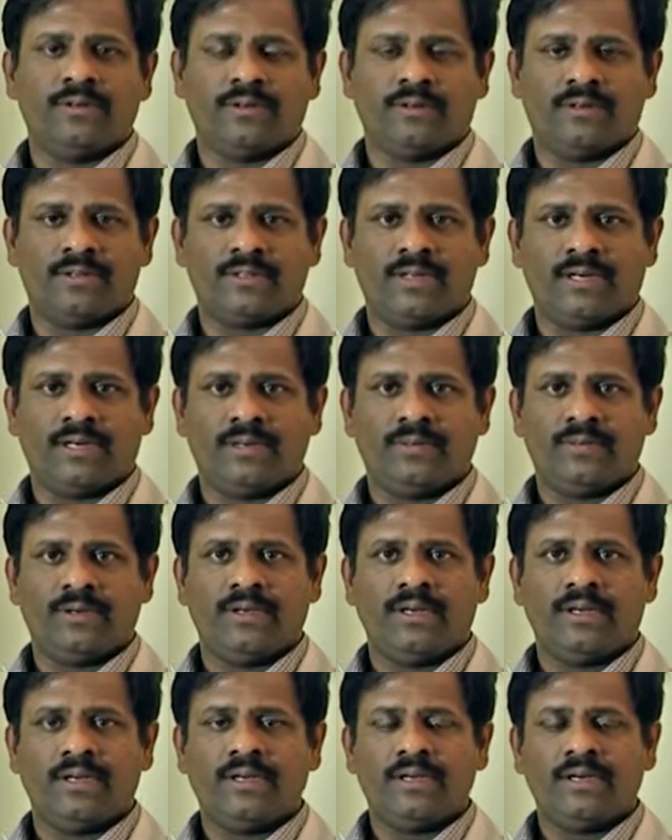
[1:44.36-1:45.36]
a tonsillectomy
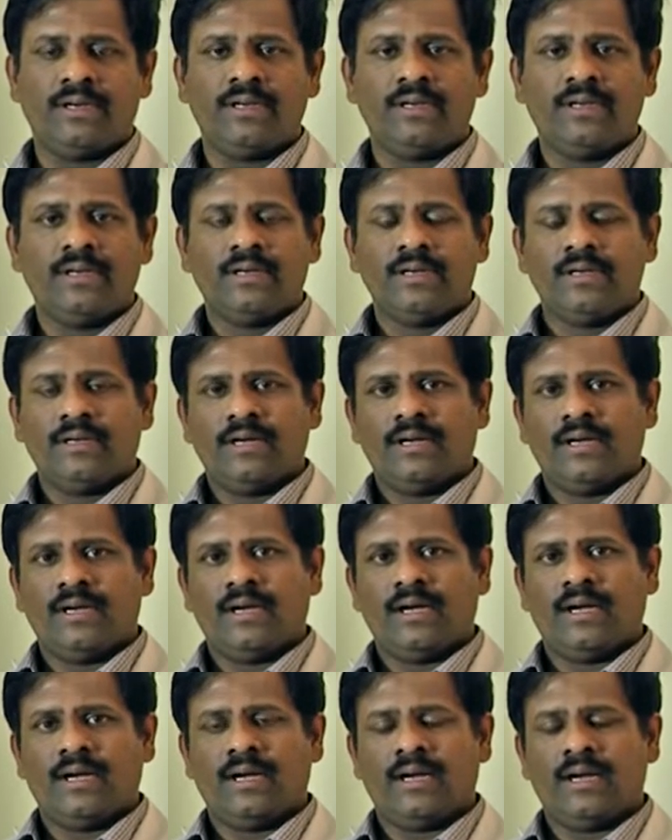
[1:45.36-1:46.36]
in India,
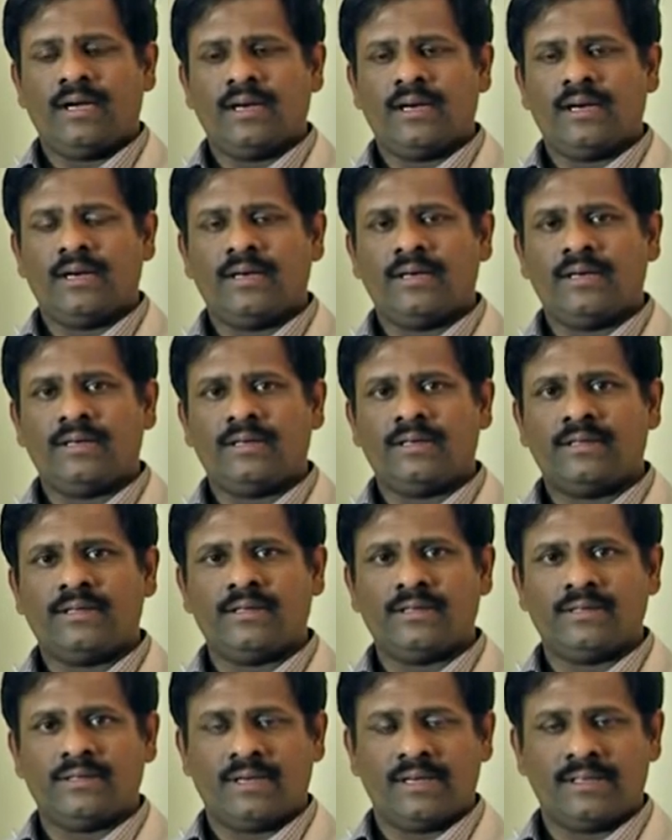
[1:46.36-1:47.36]
and
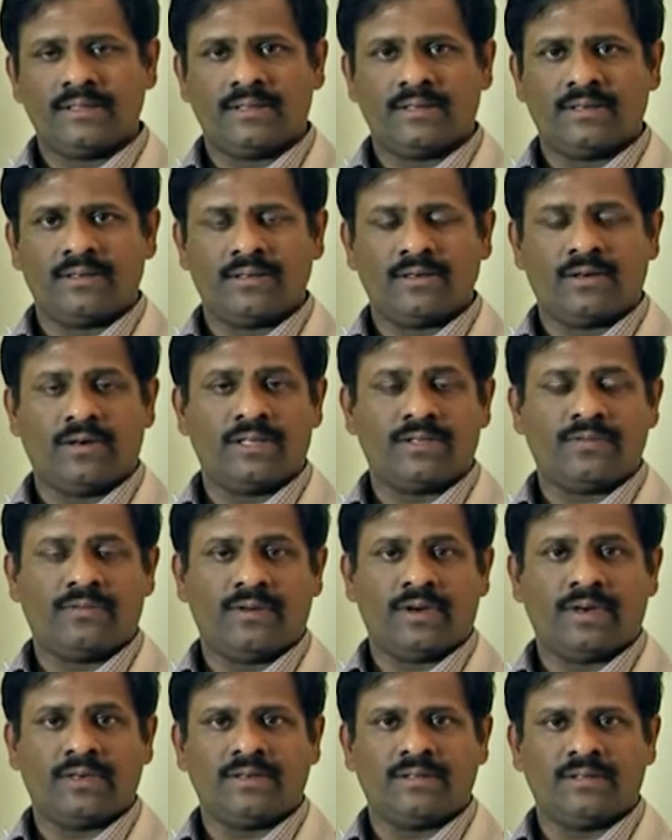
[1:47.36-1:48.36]
as a cost
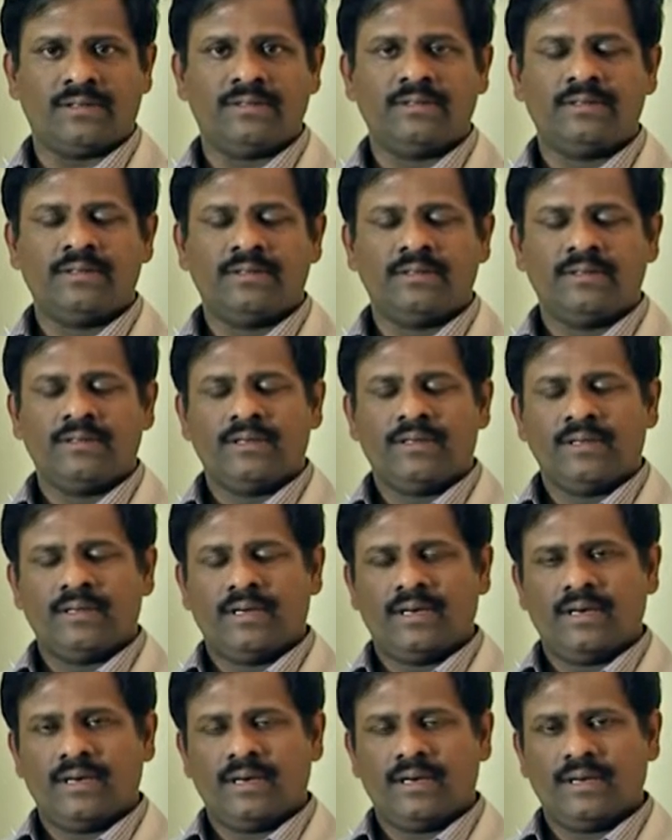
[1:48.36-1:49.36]
factor,
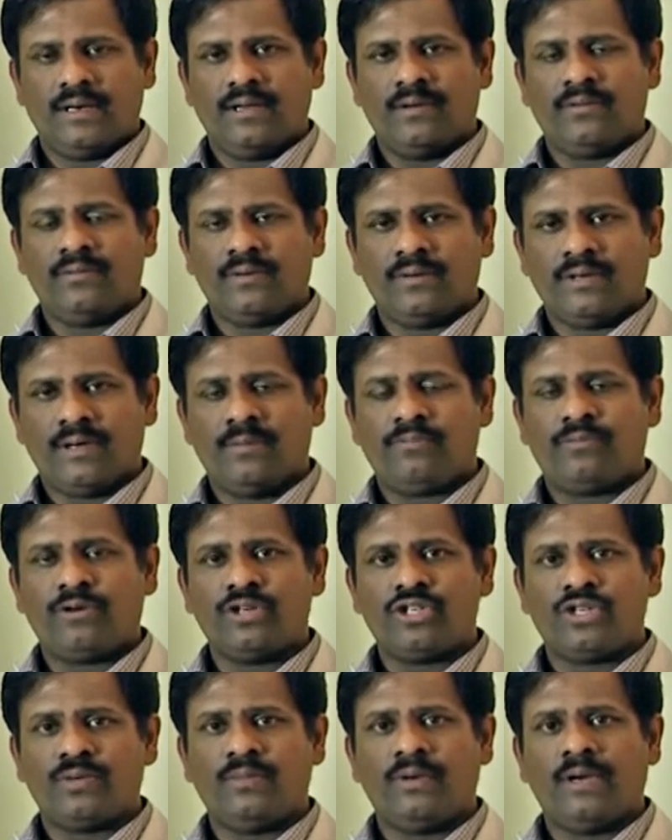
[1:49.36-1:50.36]
and you
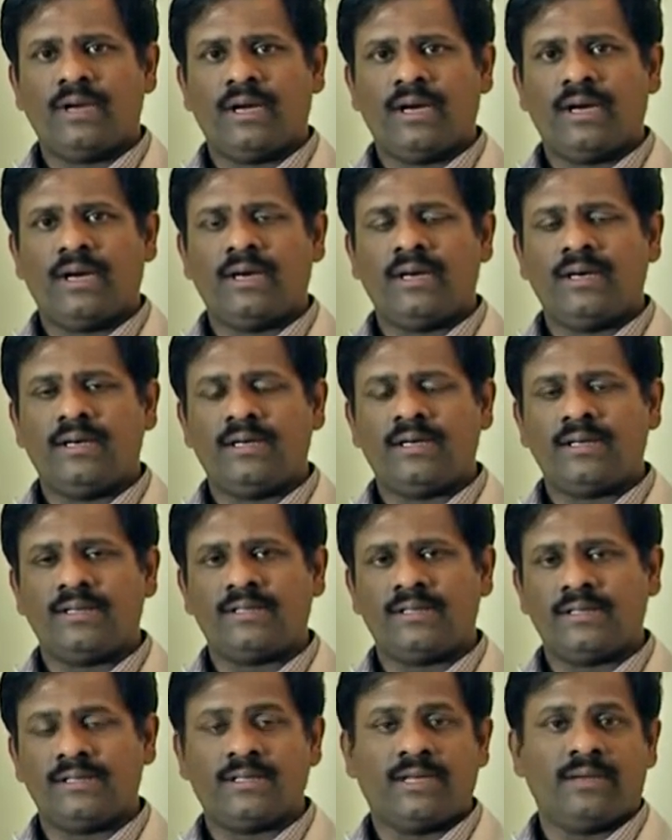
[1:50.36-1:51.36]
approached me, and
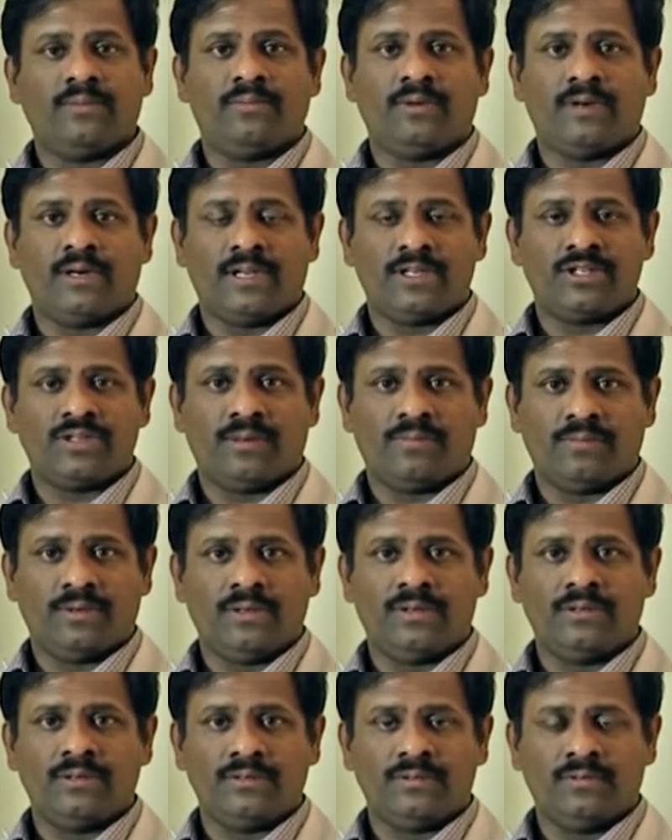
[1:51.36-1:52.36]
since I'm attached to
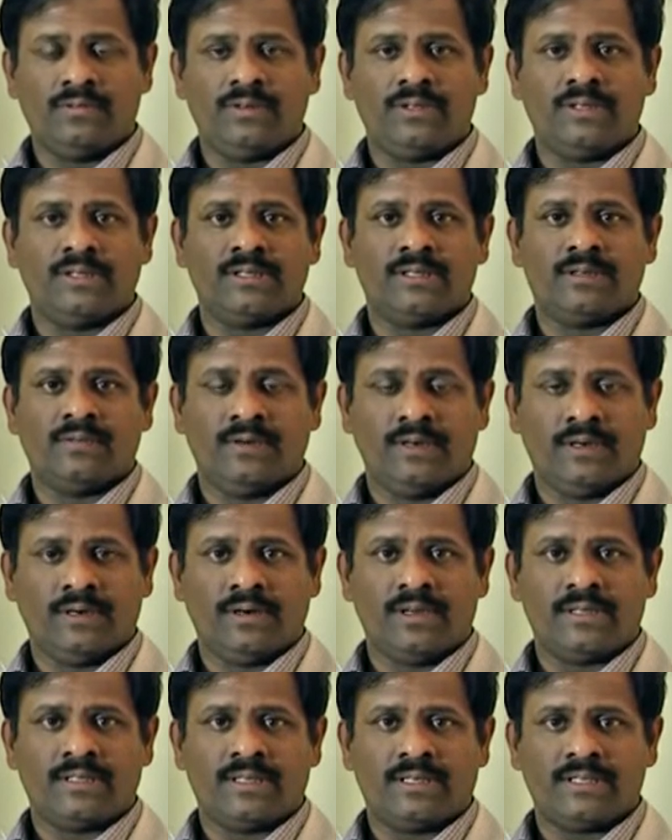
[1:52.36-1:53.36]
Apollo, which is a
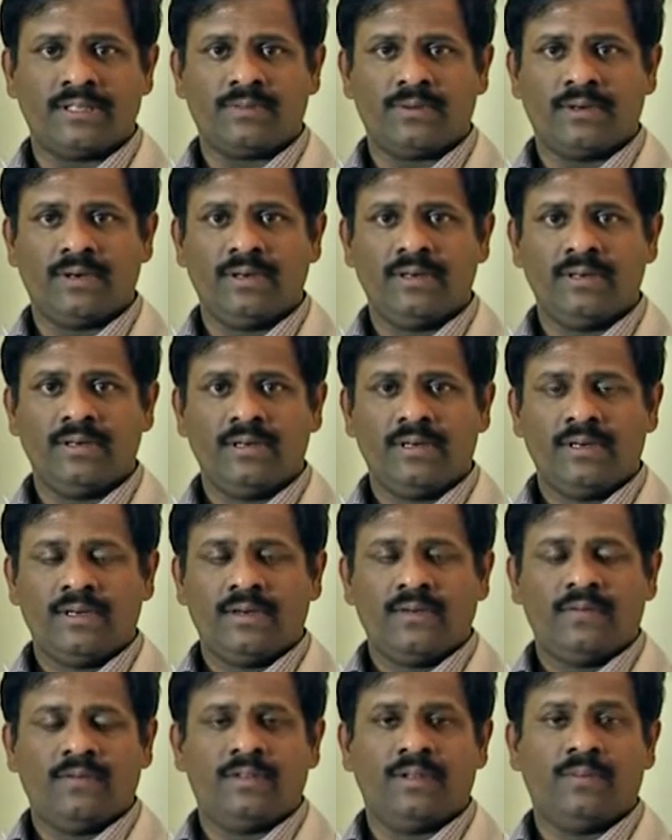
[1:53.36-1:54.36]
world-class hospital
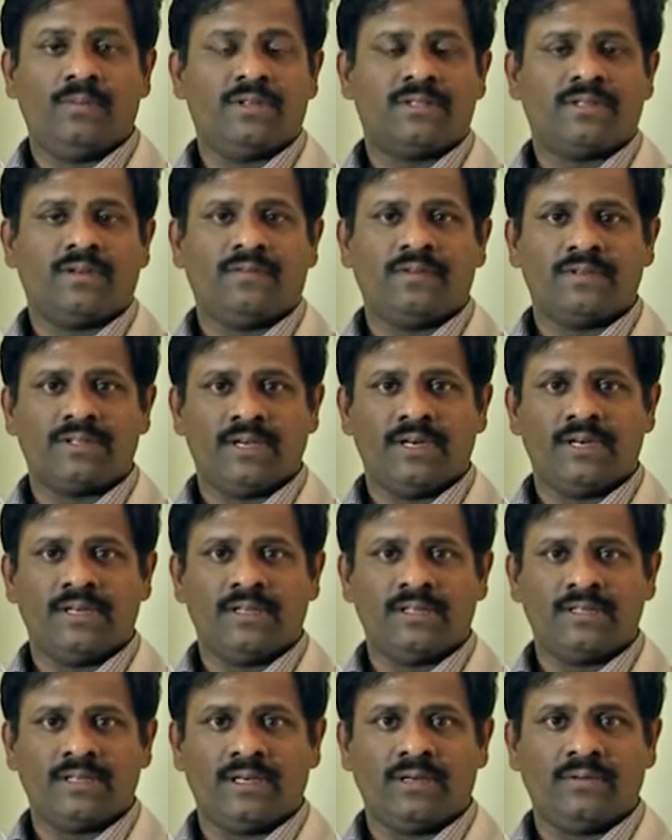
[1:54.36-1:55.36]
with the best of
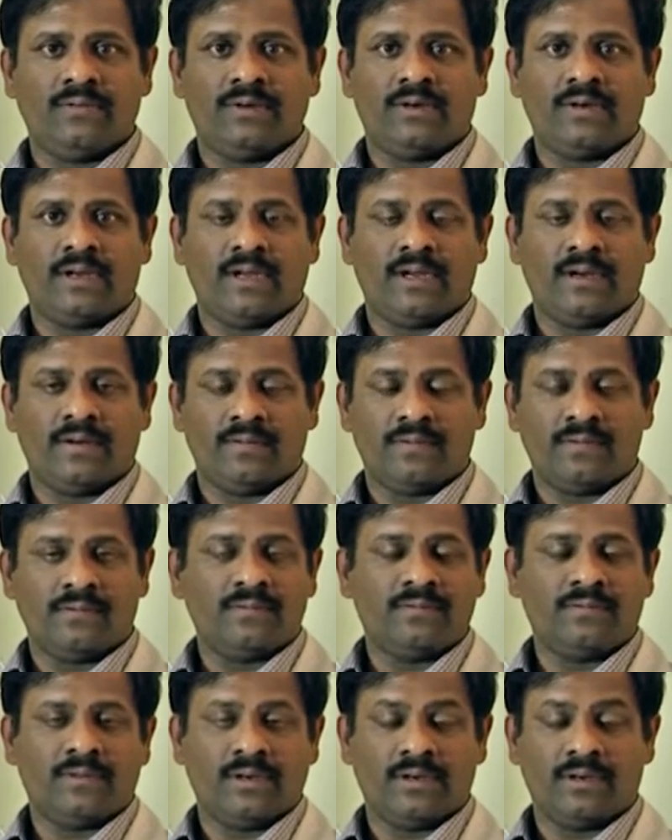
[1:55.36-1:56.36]
facilities anyone can
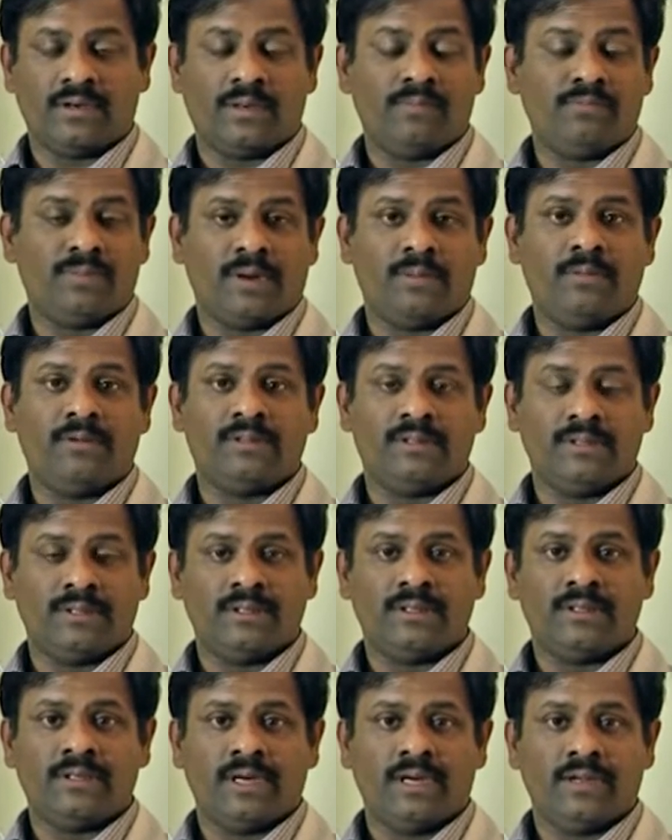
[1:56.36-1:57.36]
compare with
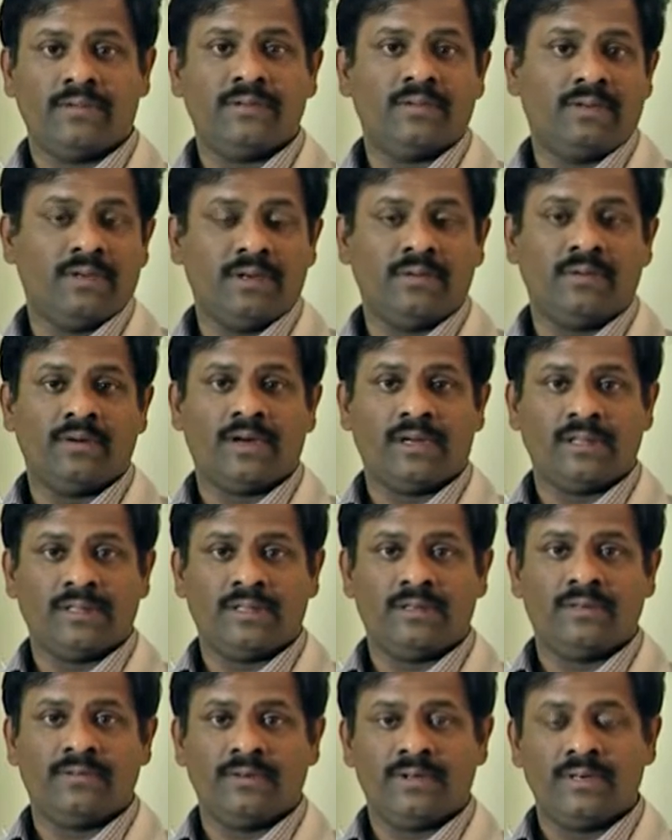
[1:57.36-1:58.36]
anywhere in
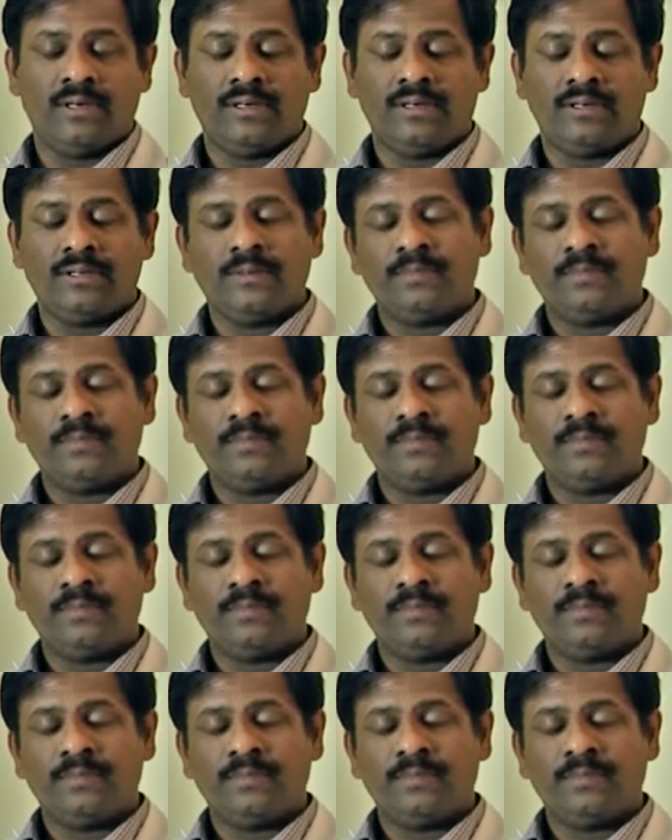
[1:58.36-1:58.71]
the world,